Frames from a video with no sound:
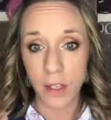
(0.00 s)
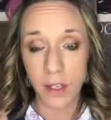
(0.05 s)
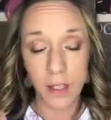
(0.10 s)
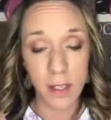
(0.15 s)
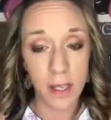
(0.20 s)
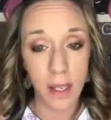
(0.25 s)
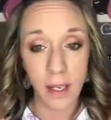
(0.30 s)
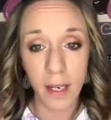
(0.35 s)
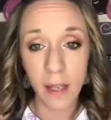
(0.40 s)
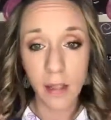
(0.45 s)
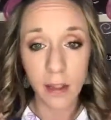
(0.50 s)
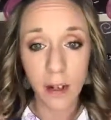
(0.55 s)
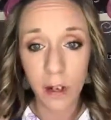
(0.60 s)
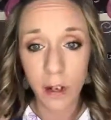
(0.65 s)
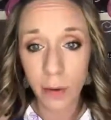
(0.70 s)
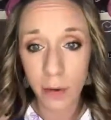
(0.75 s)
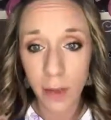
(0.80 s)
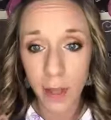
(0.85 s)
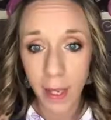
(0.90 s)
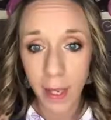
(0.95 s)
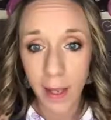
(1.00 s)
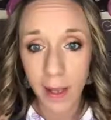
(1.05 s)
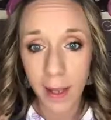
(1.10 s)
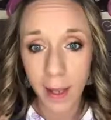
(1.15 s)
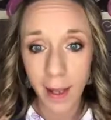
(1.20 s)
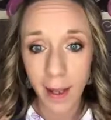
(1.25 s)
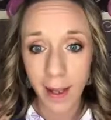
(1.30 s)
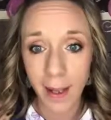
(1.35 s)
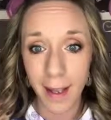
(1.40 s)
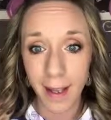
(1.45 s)
It's got nothing to do with
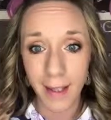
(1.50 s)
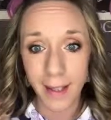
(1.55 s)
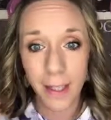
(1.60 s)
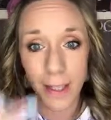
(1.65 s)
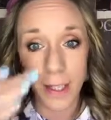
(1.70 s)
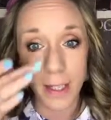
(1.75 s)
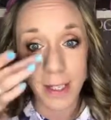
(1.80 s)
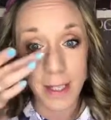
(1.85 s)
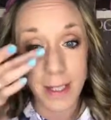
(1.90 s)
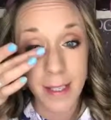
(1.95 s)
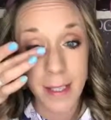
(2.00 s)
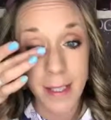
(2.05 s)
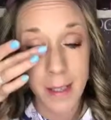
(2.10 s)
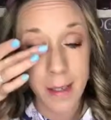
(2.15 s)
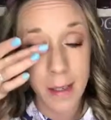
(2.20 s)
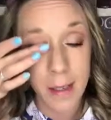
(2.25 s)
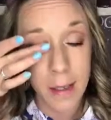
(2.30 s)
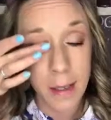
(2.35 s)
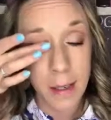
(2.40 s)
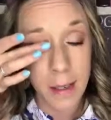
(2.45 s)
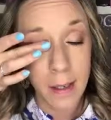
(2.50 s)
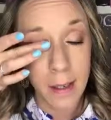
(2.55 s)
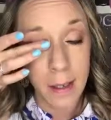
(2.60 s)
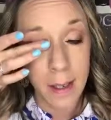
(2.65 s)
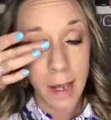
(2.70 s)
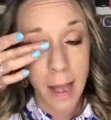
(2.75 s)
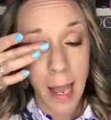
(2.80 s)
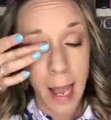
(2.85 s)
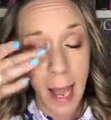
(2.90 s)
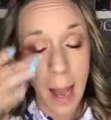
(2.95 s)
anything. It's just
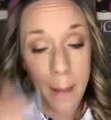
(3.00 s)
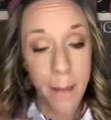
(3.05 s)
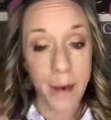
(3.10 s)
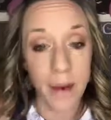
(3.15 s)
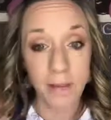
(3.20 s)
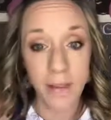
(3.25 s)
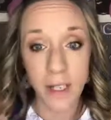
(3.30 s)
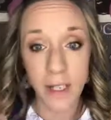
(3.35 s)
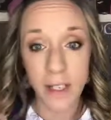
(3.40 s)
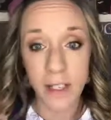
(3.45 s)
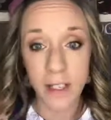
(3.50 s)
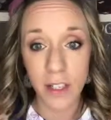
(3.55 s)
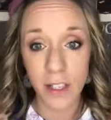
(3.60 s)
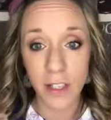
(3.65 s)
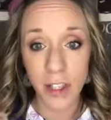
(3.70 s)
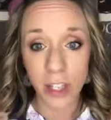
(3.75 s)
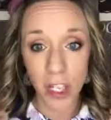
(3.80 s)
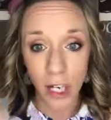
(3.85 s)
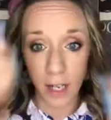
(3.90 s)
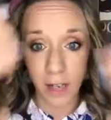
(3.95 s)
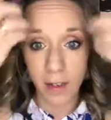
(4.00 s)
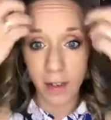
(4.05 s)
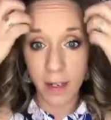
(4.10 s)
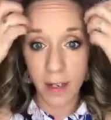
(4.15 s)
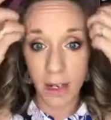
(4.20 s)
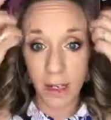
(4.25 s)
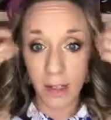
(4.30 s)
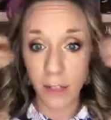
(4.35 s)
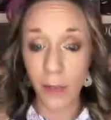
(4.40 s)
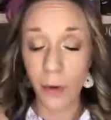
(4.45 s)
a habit I've done since childhood,
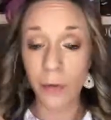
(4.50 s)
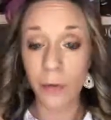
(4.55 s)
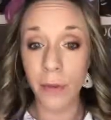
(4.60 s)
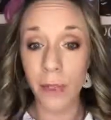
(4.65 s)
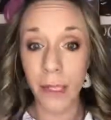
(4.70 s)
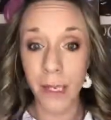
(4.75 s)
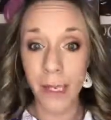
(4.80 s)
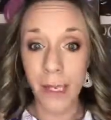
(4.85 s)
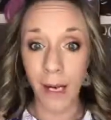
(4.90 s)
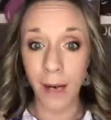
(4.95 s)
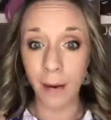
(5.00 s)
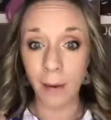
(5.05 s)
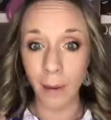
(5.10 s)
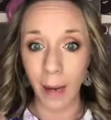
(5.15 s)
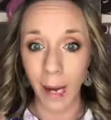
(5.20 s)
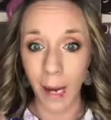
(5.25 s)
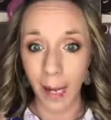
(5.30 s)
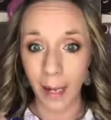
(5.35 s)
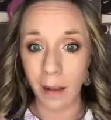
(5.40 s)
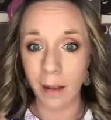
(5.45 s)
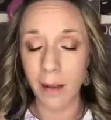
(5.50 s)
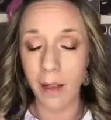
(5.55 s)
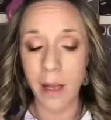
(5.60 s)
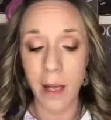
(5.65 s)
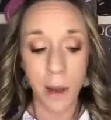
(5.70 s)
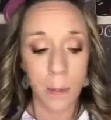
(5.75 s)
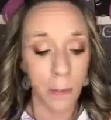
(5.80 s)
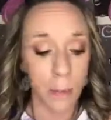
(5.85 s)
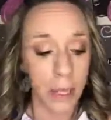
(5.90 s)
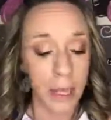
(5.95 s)
and I don't really know why.
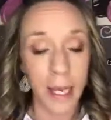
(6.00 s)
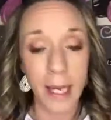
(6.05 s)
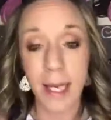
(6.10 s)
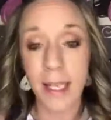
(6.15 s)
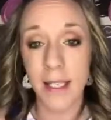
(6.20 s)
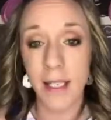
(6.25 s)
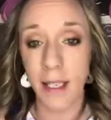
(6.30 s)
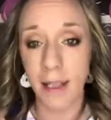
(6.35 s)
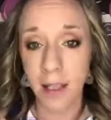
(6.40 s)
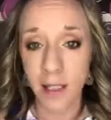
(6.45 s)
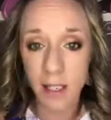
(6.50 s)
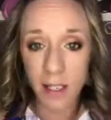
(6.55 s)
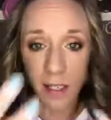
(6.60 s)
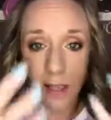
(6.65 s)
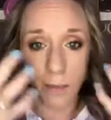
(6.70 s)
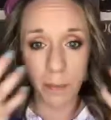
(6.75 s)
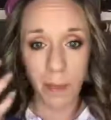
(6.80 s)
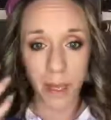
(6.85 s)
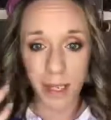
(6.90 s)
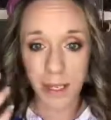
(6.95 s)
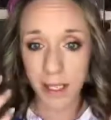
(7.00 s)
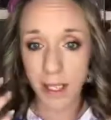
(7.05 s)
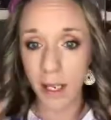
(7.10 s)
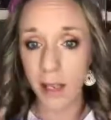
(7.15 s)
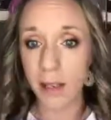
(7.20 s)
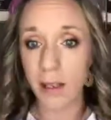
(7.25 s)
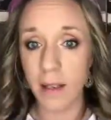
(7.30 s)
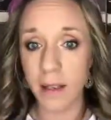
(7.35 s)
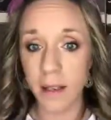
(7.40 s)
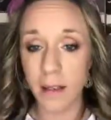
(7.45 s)
But like I said, this is a
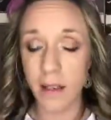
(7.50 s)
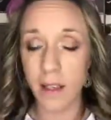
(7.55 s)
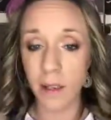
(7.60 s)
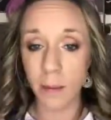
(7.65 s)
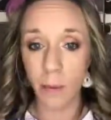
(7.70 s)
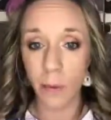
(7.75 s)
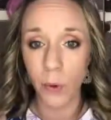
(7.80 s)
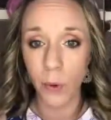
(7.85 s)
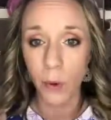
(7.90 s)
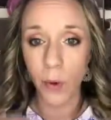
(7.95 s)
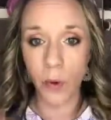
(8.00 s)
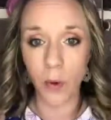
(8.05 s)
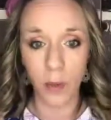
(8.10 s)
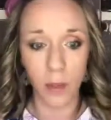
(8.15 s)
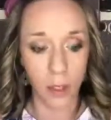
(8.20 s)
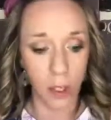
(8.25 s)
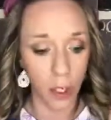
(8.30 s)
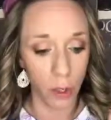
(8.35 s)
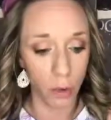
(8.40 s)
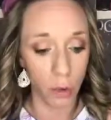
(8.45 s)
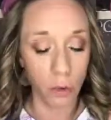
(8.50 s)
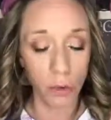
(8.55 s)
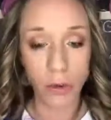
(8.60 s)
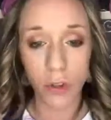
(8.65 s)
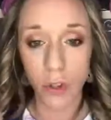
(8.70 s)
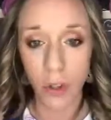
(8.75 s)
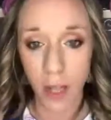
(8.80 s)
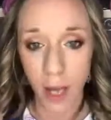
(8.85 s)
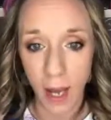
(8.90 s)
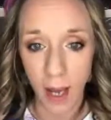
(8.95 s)
basic, simple, you know,
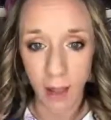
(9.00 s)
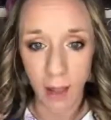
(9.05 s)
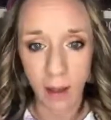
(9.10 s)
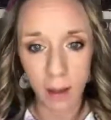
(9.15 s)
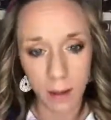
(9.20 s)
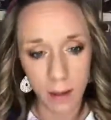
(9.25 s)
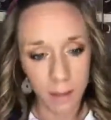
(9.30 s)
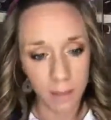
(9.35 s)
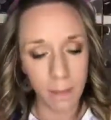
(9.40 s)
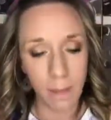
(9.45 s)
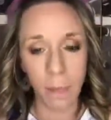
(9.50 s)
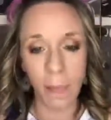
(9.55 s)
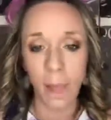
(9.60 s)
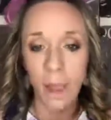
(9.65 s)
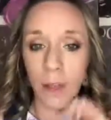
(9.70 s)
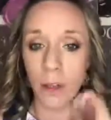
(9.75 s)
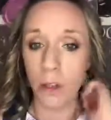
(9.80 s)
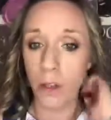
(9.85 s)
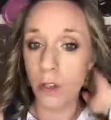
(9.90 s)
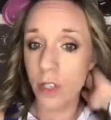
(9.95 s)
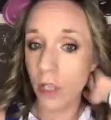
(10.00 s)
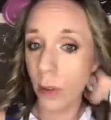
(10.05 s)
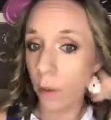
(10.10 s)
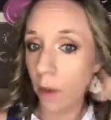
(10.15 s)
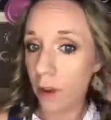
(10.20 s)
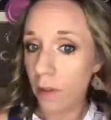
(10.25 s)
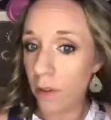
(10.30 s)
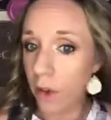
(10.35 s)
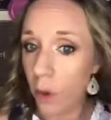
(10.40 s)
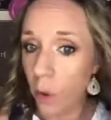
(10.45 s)
neutral eye look using
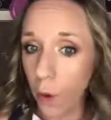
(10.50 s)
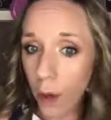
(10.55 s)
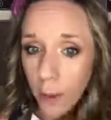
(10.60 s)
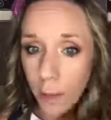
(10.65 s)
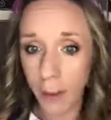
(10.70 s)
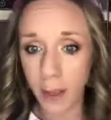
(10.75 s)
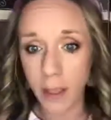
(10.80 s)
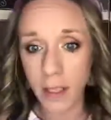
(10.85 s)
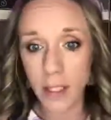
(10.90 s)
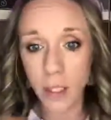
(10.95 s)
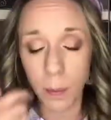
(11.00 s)
one of our quad palettes.